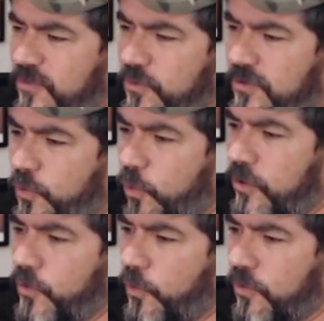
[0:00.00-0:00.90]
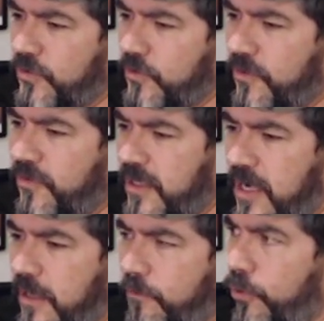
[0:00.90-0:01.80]
it was a door-to-door. So the thing
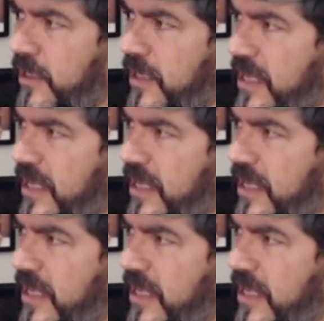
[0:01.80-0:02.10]
got put